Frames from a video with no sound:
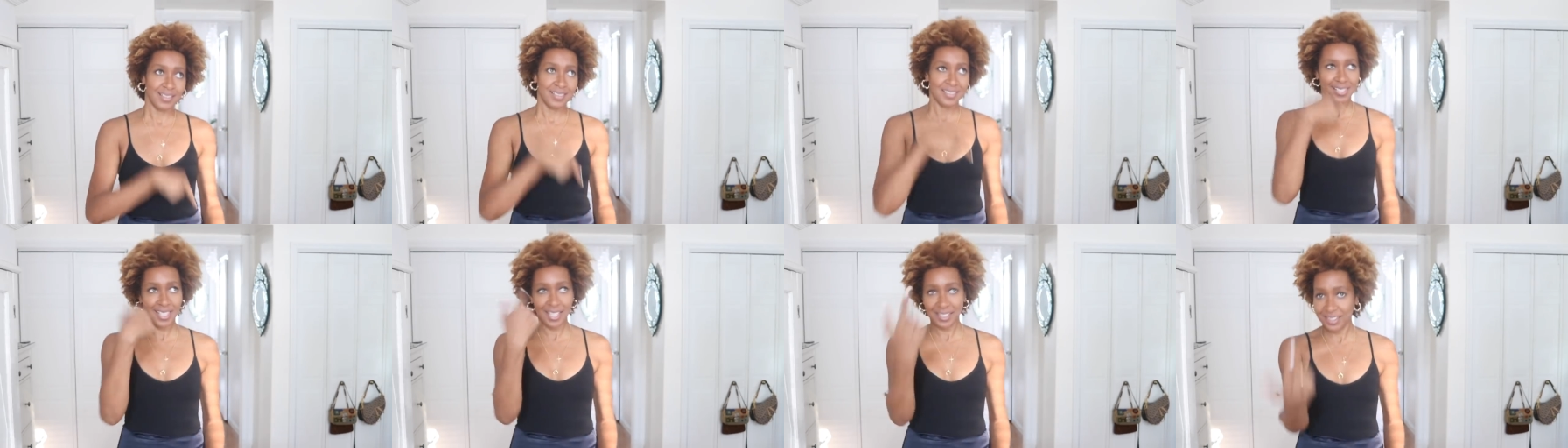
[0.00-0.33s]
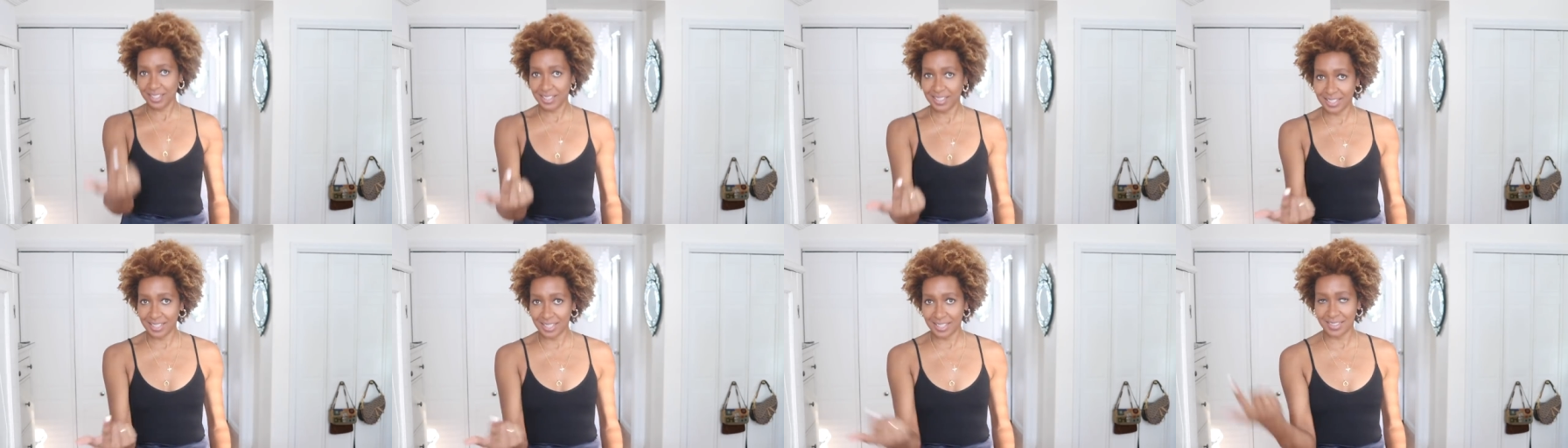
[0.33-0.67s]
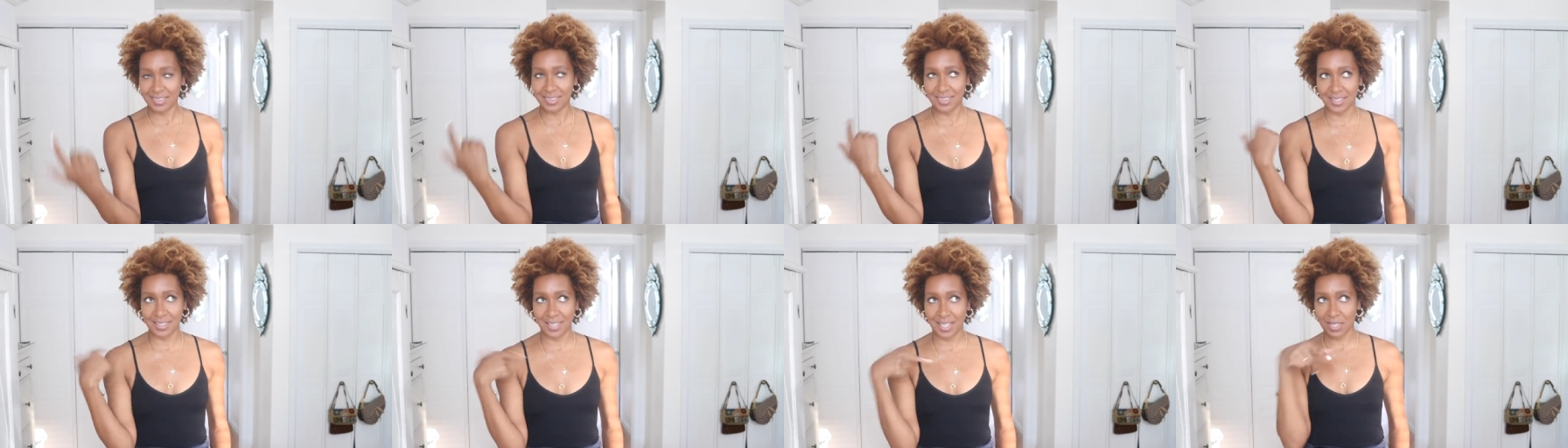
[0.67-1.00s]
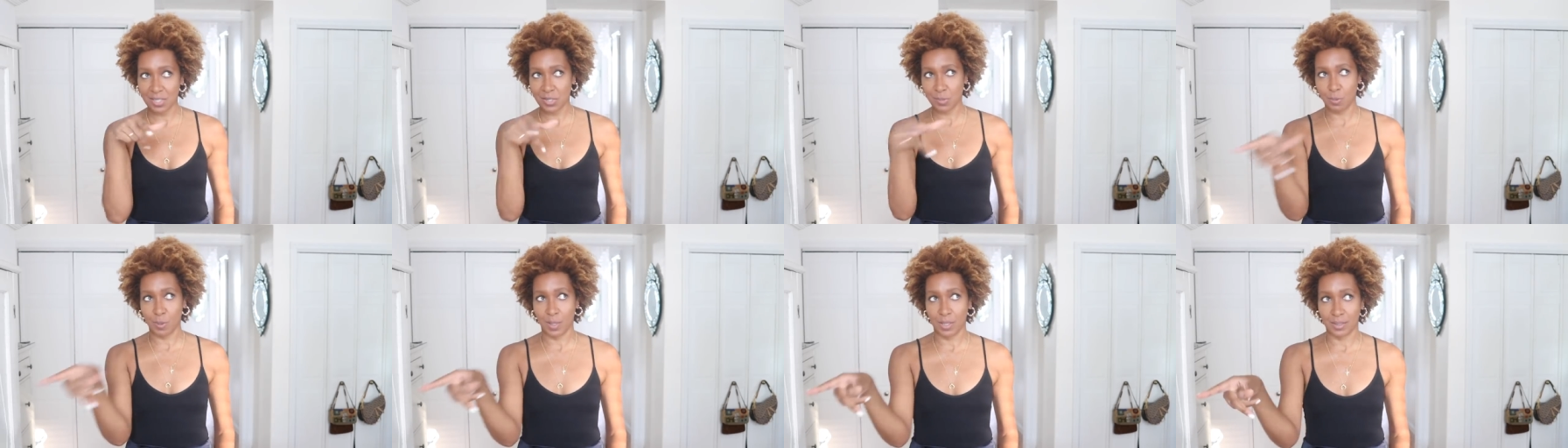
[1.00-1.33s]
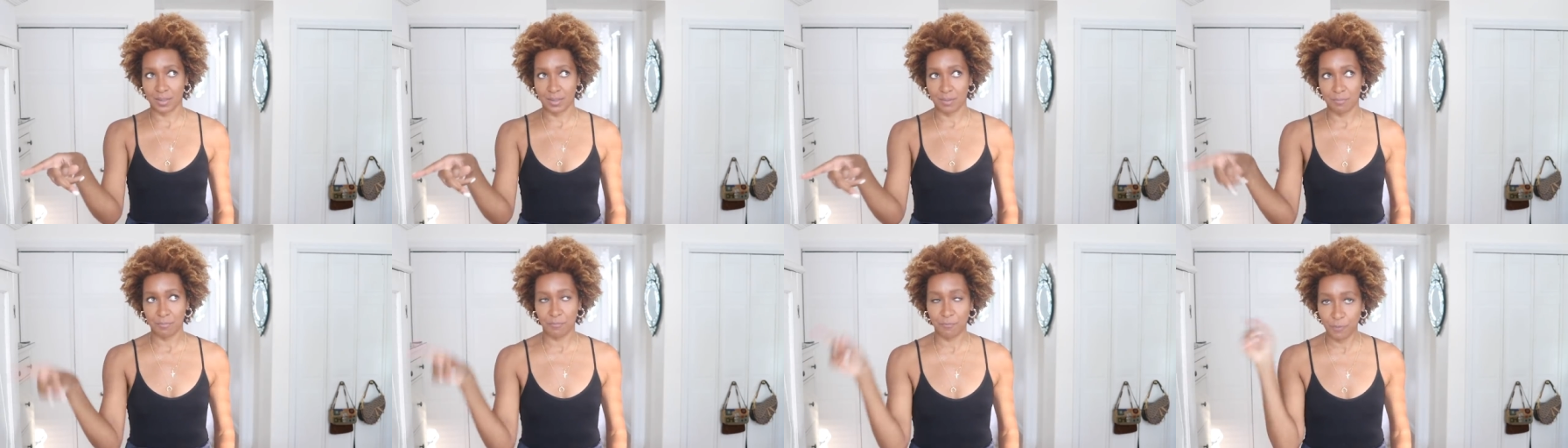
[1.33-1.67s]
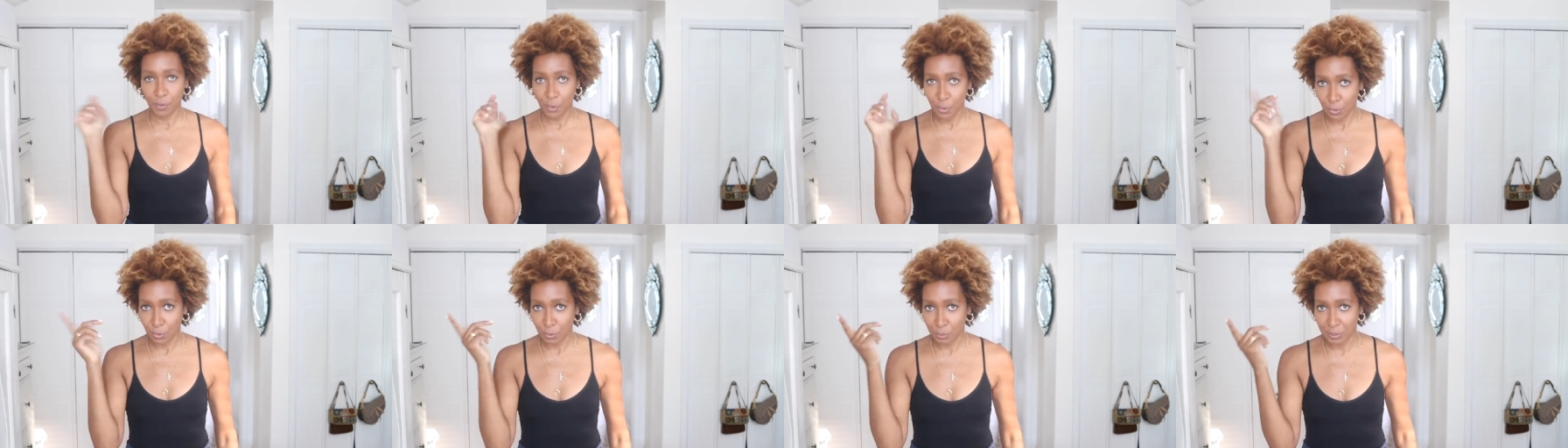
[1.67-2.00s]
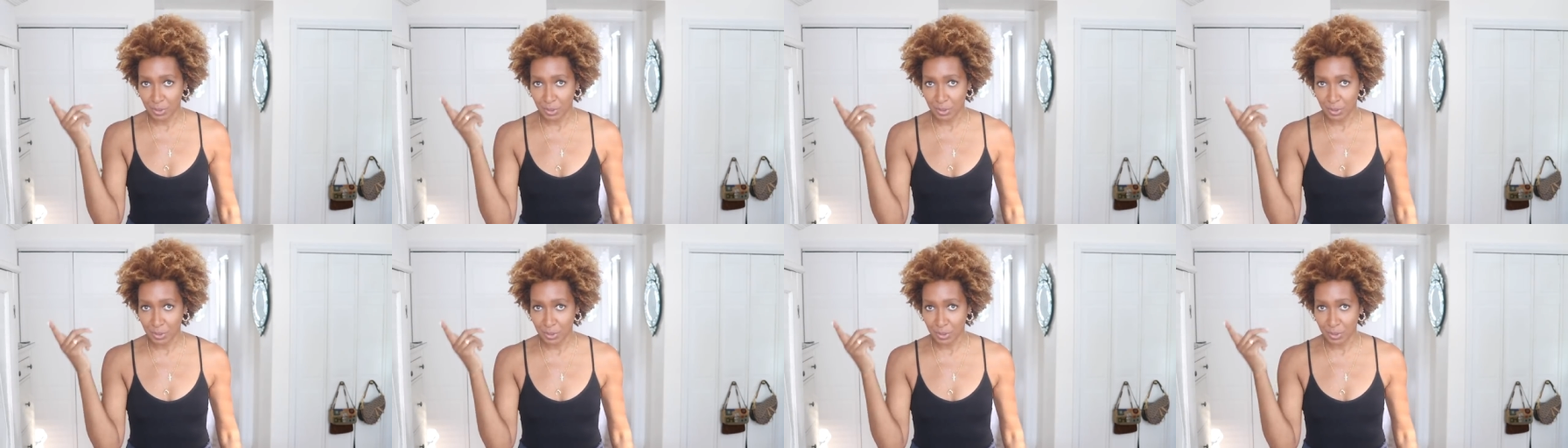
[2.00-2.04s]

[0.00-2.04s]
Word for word: Technically, the next one, fall,